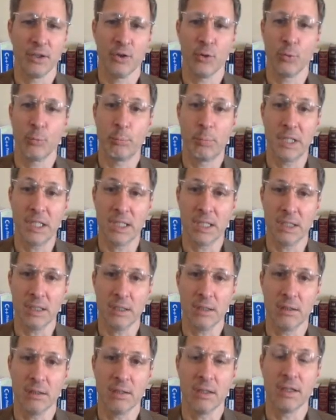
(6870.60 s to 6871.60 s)
And node
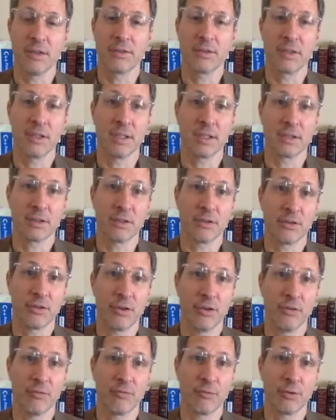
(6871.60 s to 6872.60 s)
B is
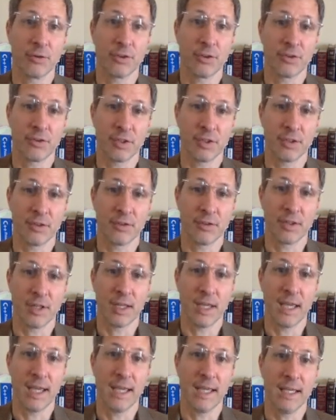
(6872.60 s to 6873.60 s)
connected to
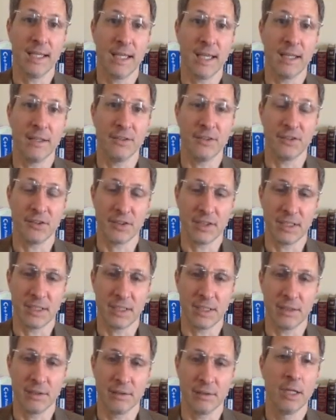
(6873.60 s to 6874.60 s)
vertices A and
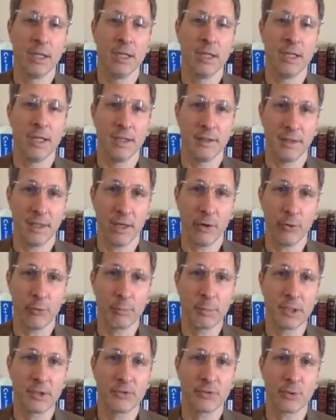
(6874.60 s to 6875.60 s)
C,
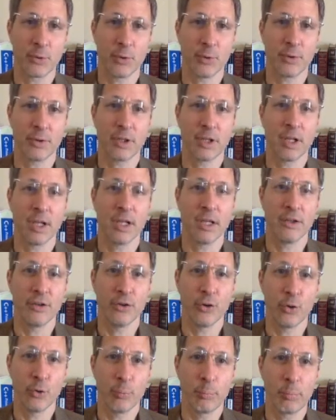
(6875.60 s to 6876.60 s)
and that would be stored
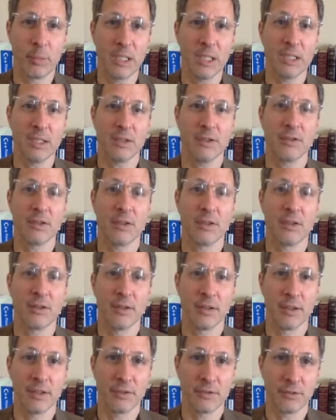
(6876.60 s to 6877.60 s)
in node
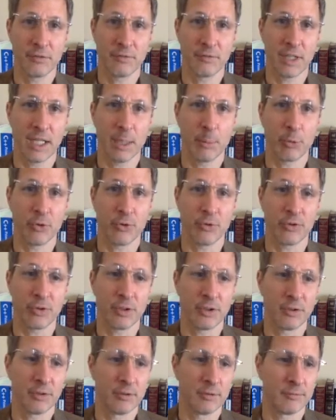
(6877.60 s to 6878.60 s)
B's list of
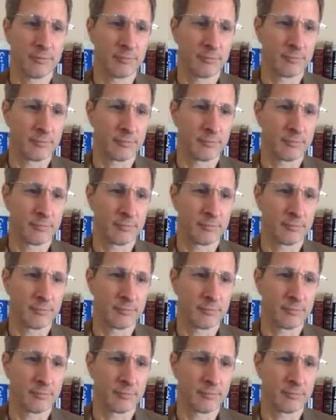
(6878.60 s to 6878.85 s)
neighbors.